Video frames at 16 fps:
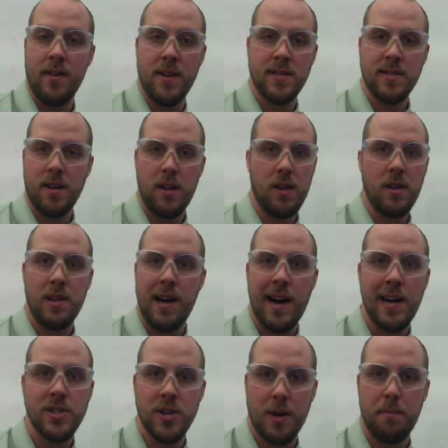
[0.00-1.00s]
And then it's a little
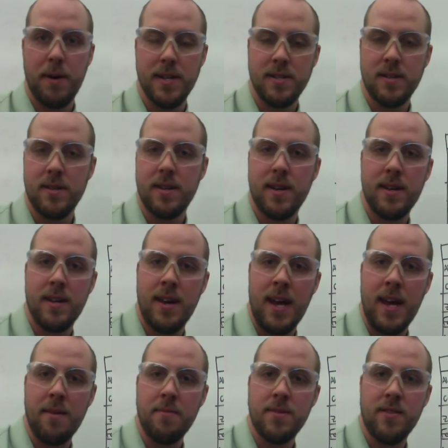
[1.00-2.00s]
logic puzzle
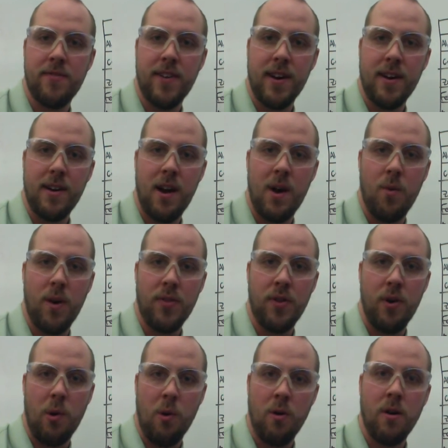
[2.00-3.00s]
game to figure out what
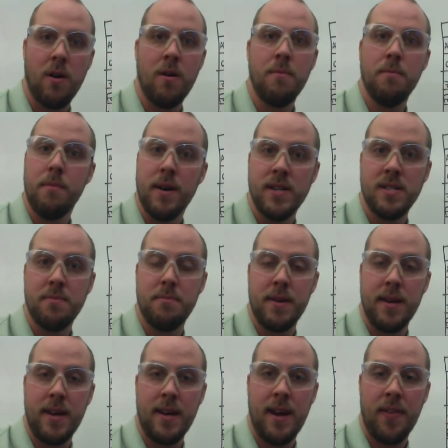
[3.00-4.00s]
the order must
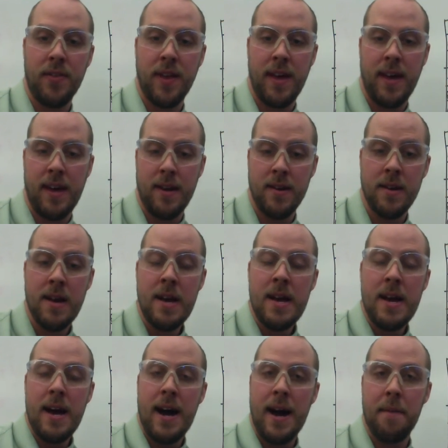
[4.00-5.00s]
be at the end.
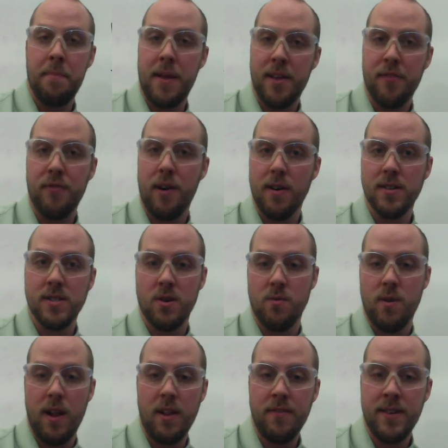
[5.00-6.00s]
As far as the
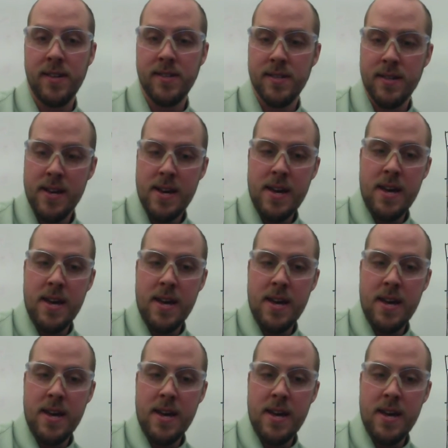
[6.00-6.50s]
relevance,